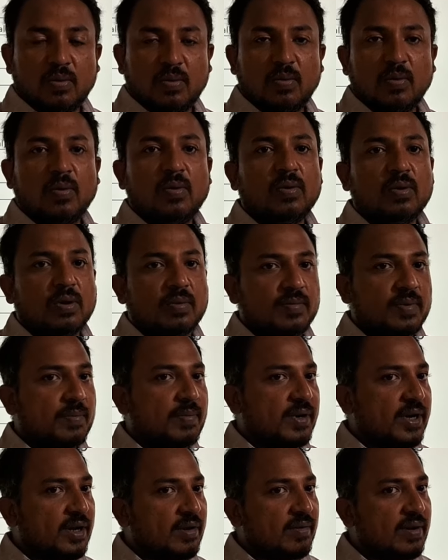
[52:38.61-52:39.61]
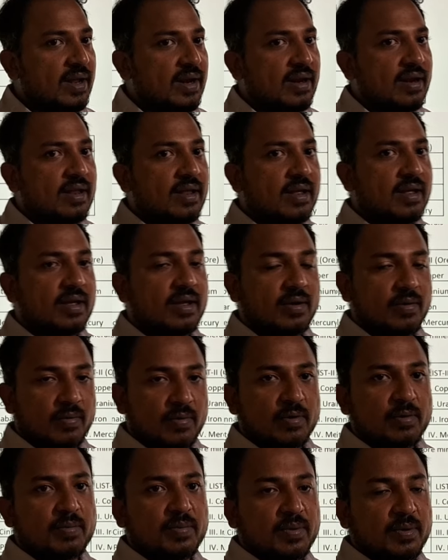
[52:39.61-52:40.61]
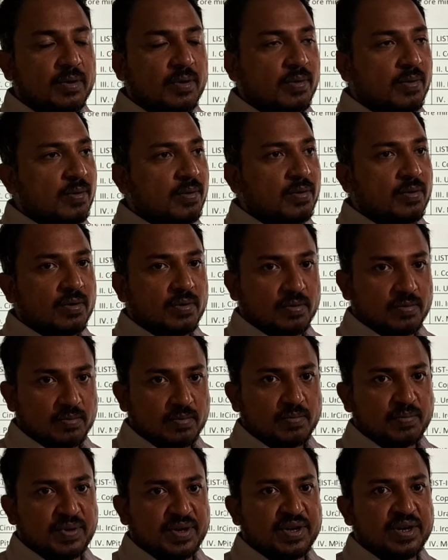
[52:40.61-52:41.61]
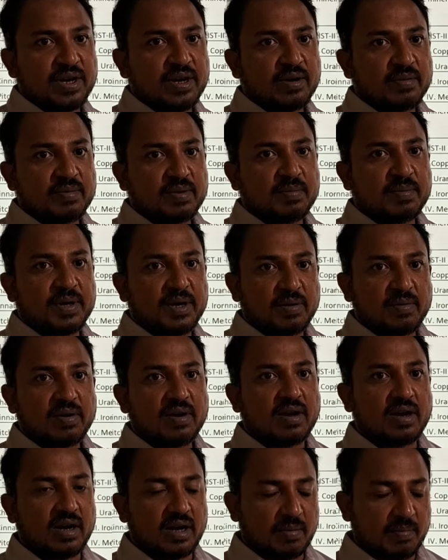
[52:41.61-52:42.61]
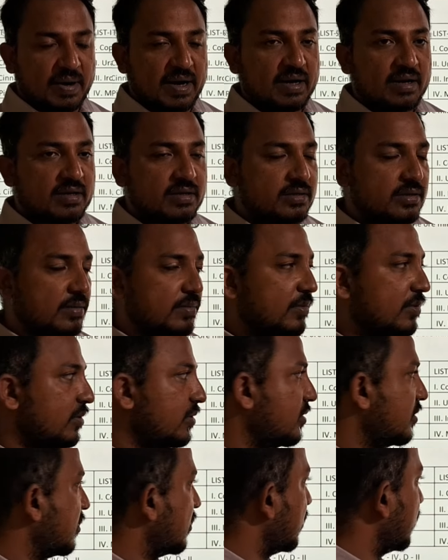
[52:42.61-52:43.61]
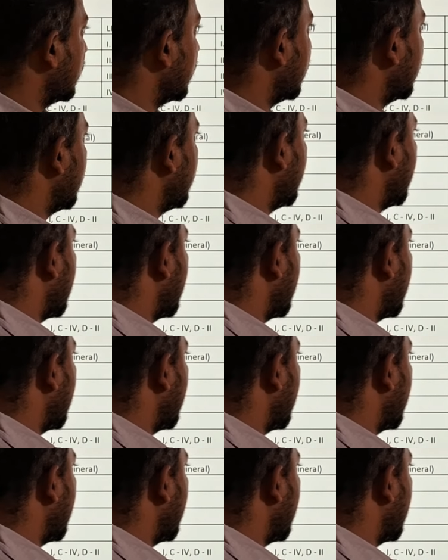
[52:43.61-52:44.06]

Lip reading: ore of the particular ore mineral of the particular element. Suppose here you